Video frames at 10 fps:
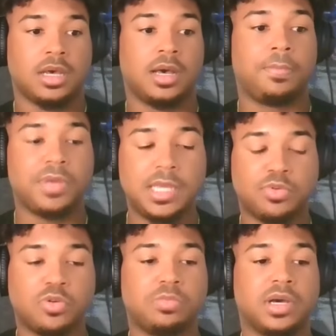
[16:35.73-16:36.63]
uh,
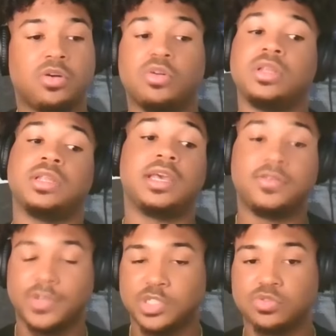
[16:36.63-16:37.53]
people, but on the
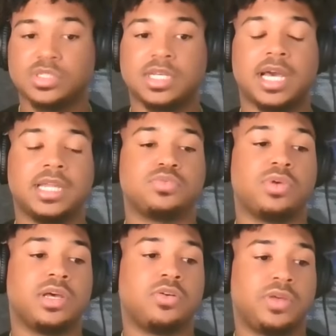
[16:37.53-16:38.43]
individual side as
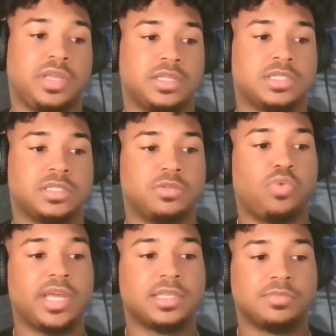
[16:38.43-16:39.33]
well, and to
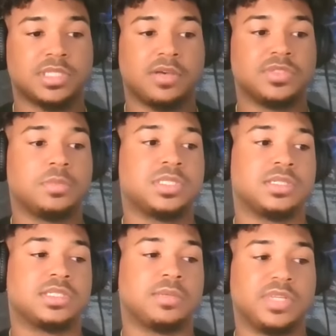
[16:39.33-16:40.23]
wake themselves up
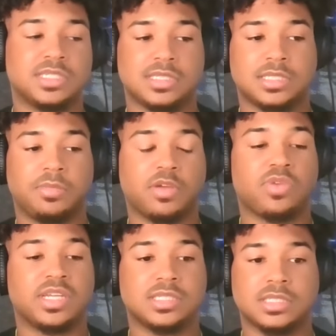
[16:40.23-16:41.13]
to some of the systemic
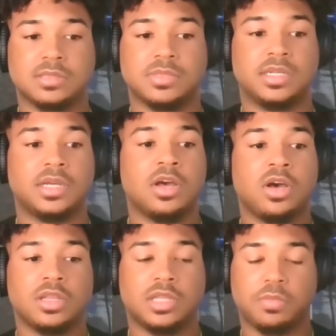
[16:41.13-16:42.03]
racism and the,
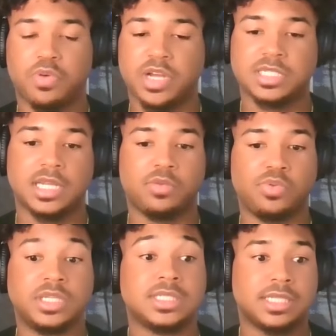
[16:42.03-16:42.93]
the oppression that
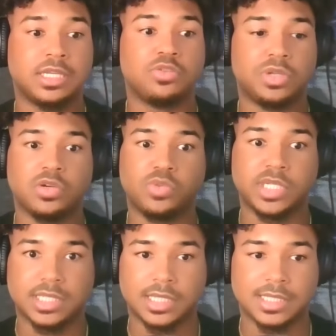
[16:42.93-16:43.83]
we still deal
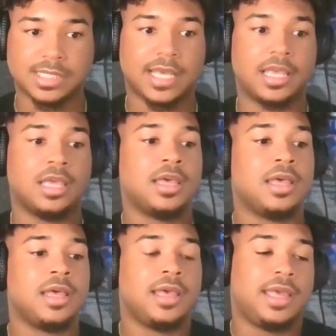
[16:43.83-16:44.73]
with to this day.
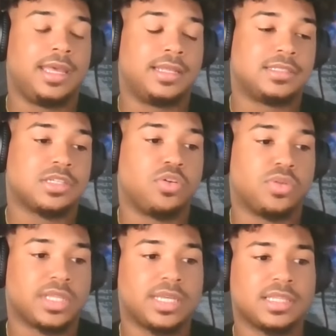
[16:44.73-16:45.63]
And
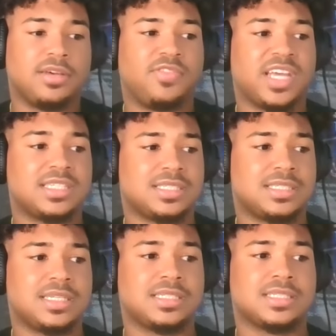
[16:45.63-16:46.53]
so I think the
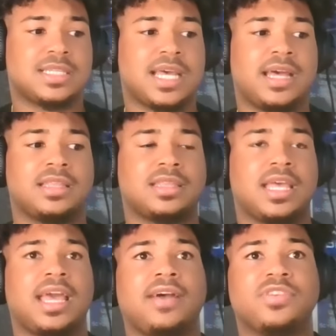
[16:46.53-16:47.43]
advantages is is that
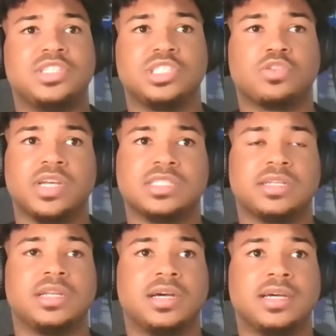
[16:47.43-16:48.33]
they have a generation
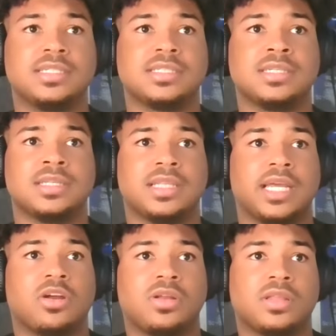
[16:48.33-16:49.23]
in us
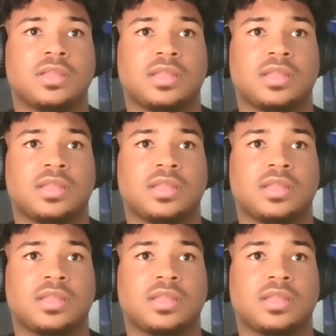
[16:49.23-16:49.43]
that are